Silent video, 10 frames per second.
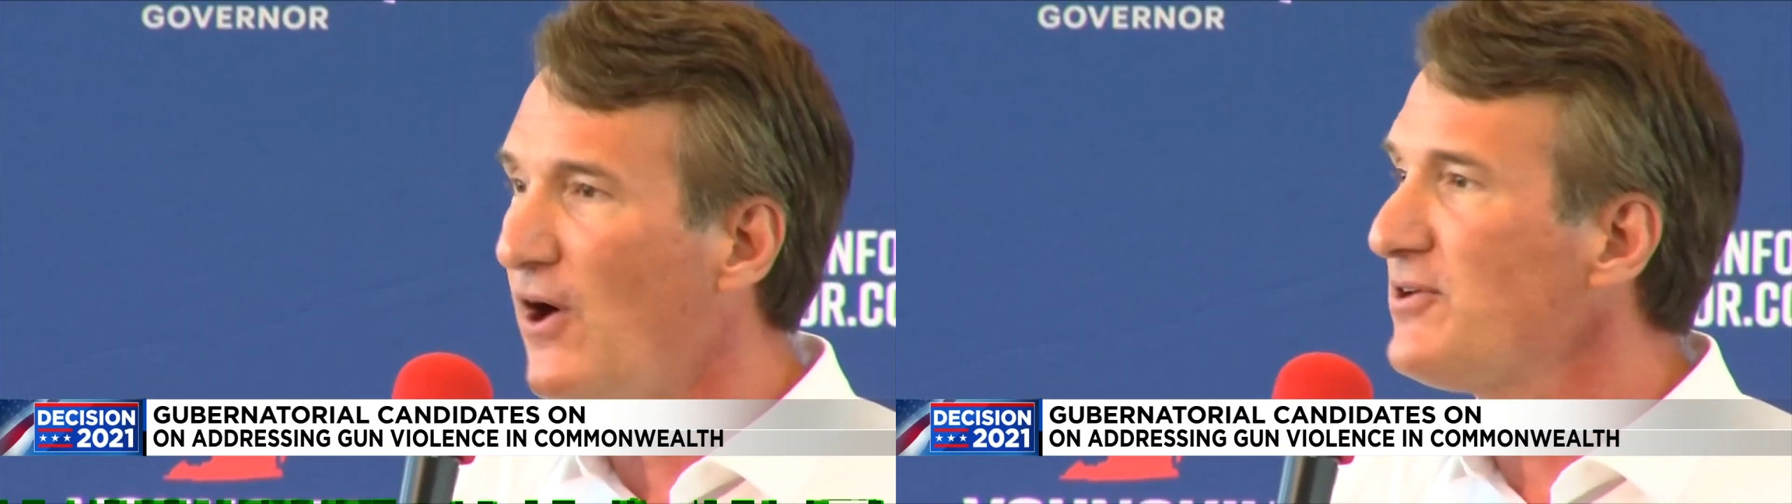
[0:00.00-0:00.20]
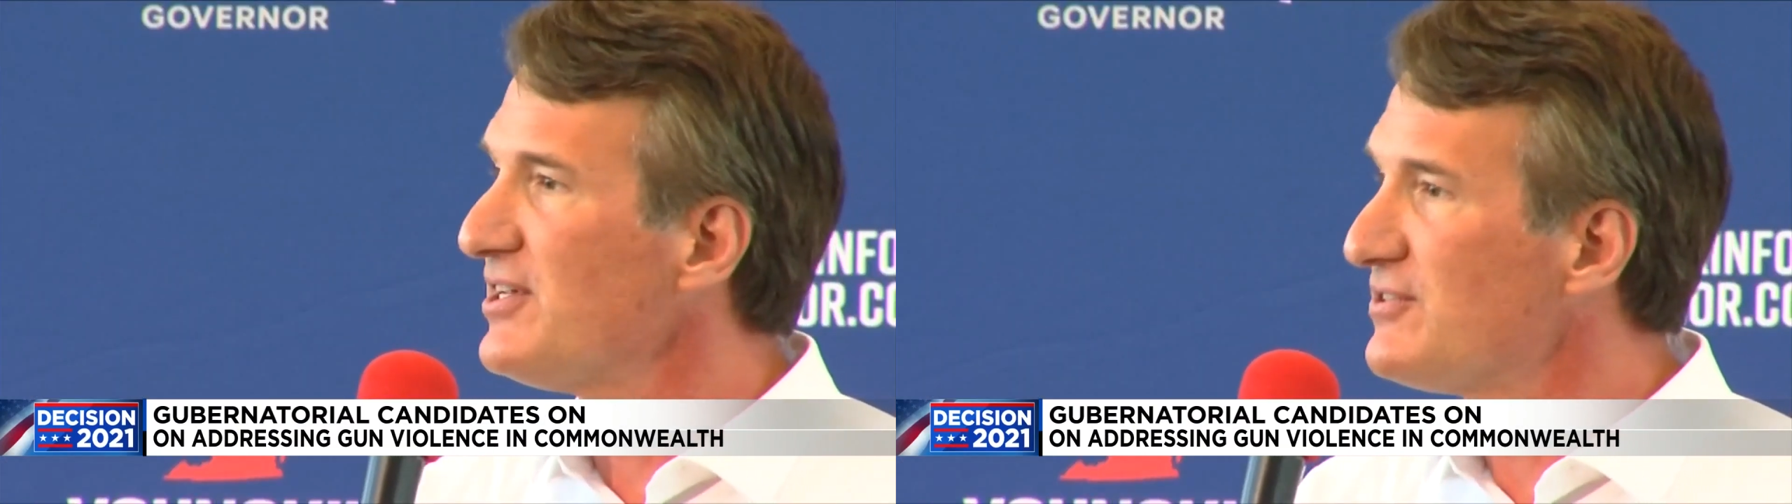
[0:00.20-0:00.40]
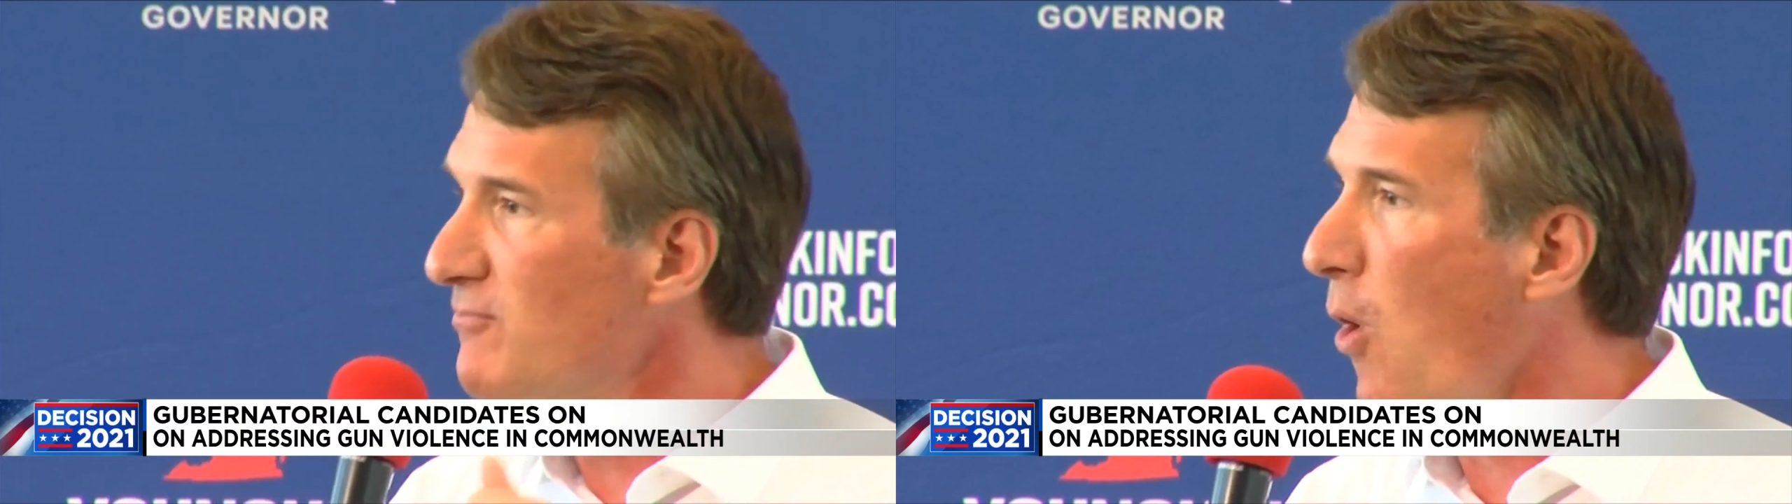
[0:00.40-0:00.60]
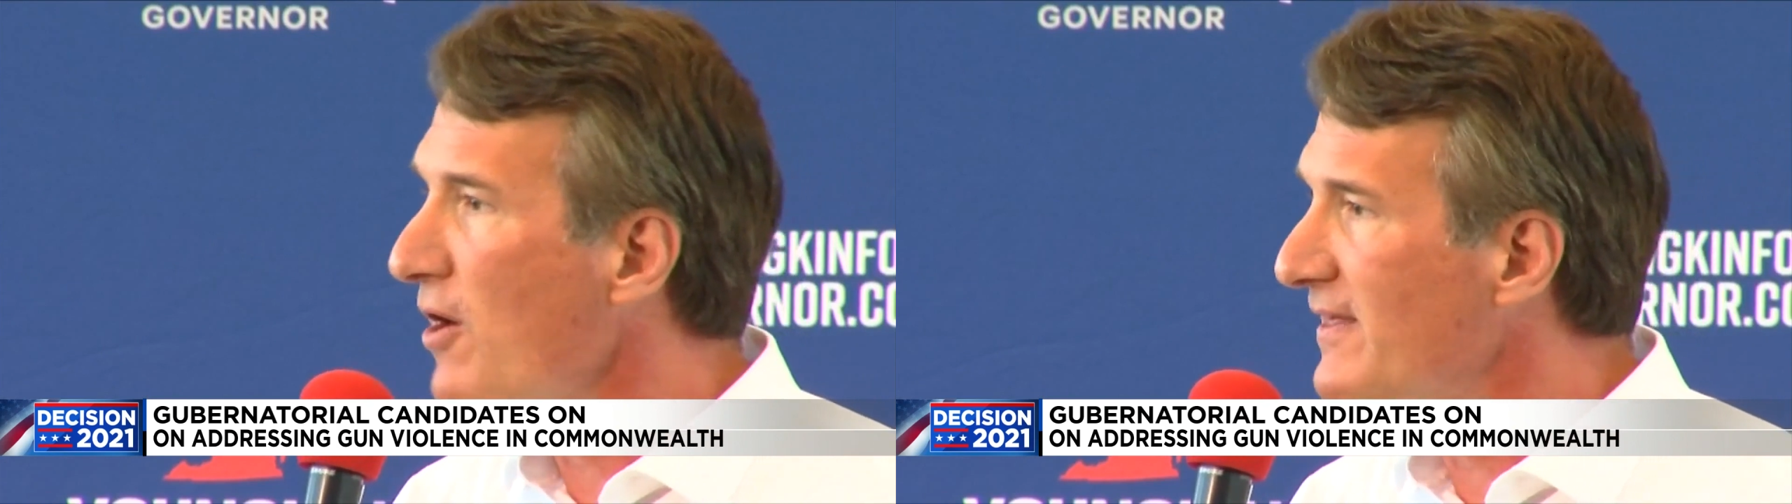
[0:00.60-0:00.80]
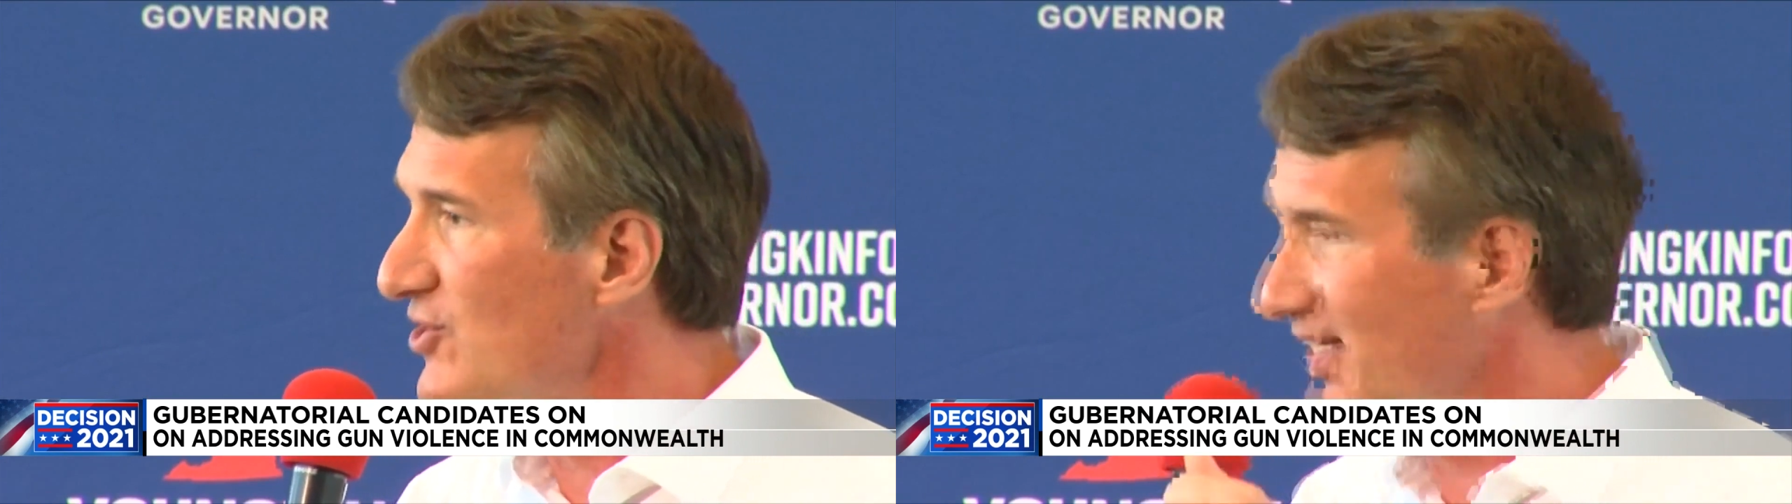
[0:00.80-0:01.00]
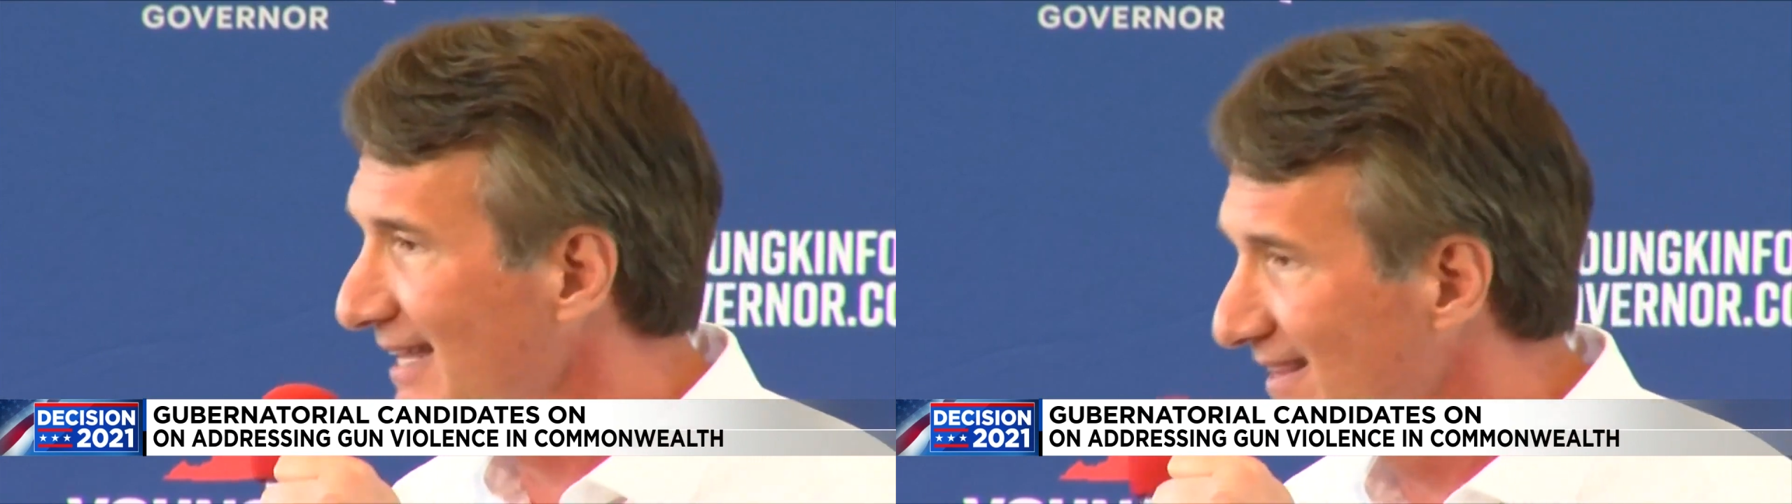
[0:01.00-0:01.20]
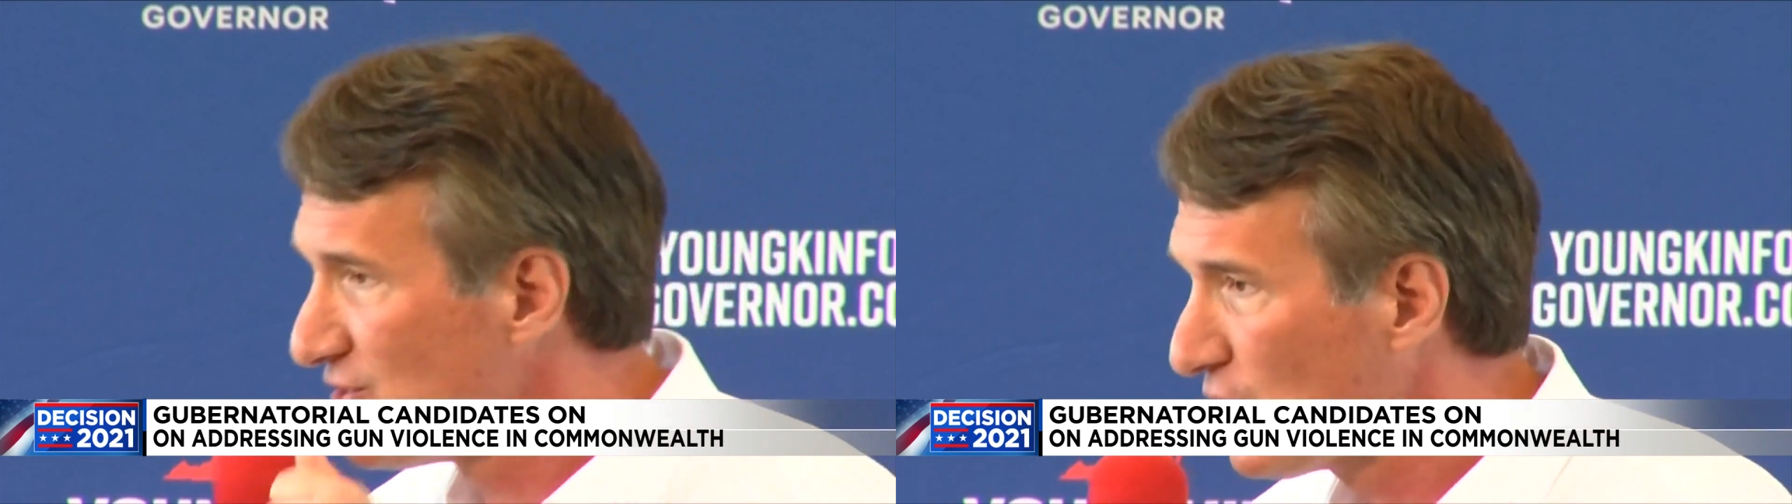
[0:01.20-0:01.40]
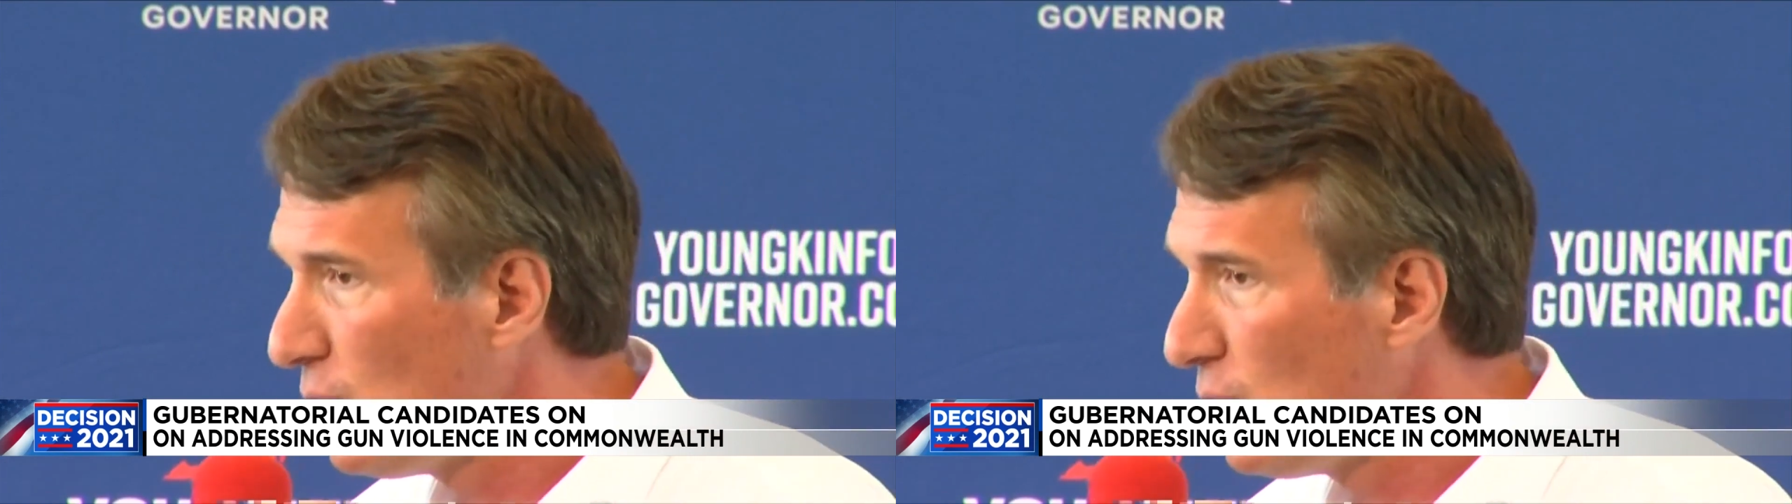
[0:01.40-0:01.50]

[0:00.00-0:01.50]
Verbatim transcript: Terry McAuliffe attacked